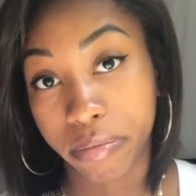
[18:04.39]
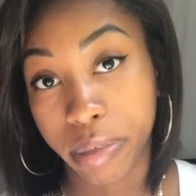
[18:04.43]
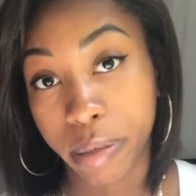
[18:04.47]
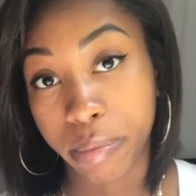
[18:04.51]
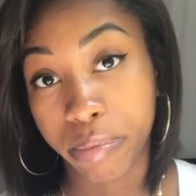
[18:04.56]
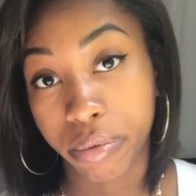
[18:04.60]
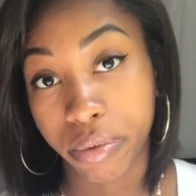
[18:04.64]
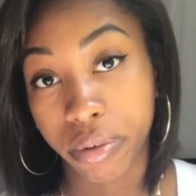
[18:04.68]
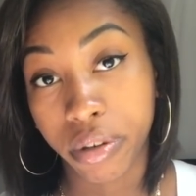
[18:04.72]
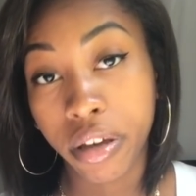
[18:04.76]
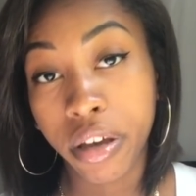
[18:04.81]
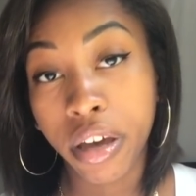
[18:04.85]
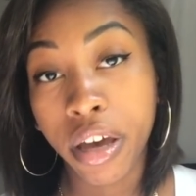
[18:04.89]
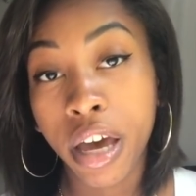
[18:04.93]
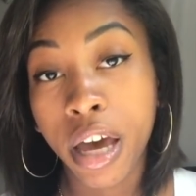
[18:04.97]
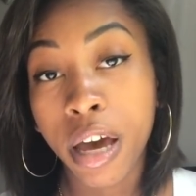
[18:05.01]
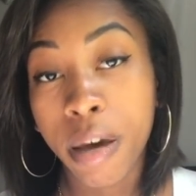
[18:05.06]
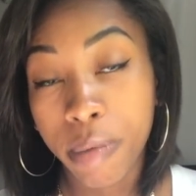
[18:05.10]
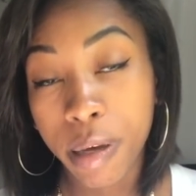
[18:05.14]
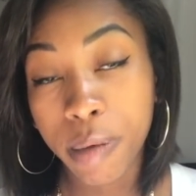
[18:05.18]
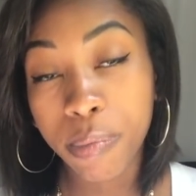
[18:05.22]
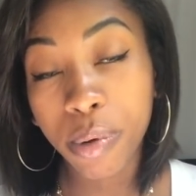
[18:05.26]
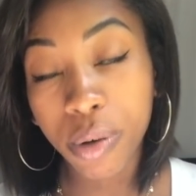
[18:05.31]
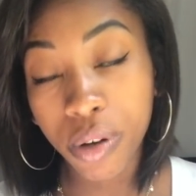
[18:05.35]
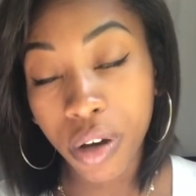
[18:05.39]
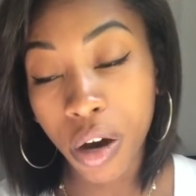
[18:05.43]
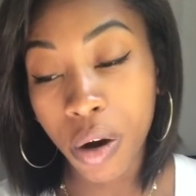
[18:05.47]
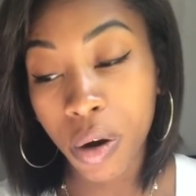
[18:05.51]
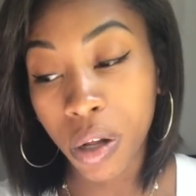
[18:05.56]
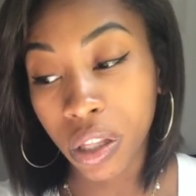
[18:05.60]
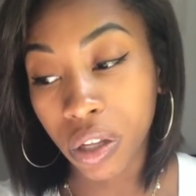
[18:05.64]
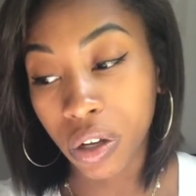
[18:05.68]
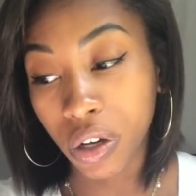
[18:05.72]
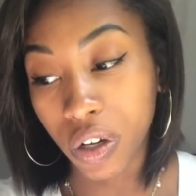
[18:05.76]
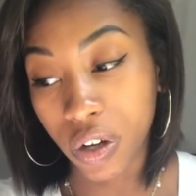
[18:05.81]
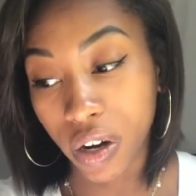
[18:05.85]
People, people
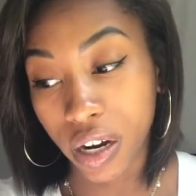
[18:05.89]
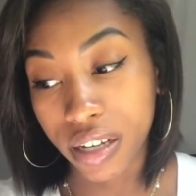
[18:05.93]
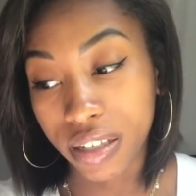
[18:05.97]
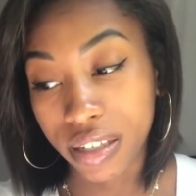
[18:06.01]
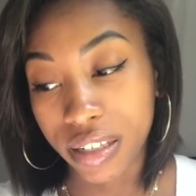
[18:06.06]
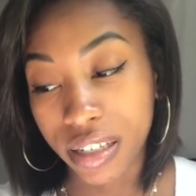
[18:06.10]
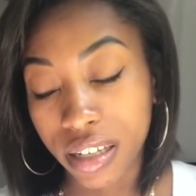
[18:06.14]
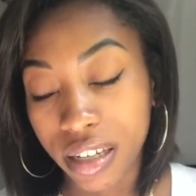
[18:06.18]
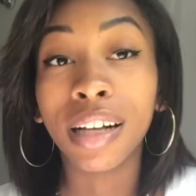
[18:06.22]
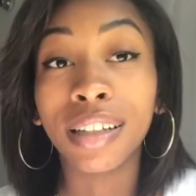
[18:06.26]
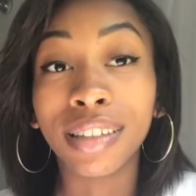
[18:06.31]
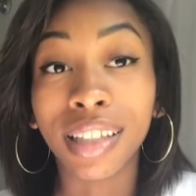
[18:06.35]
go a little crazy.